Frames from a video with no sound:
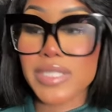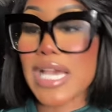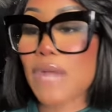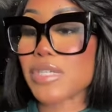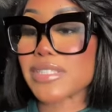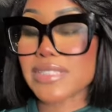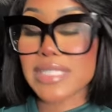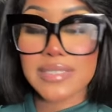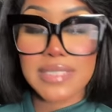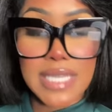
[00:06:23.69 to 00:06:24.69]
Y'all want to stay
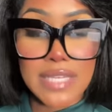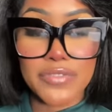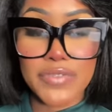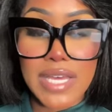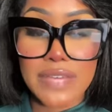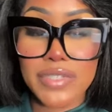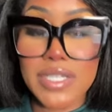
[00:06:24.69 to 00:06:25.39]
together forever.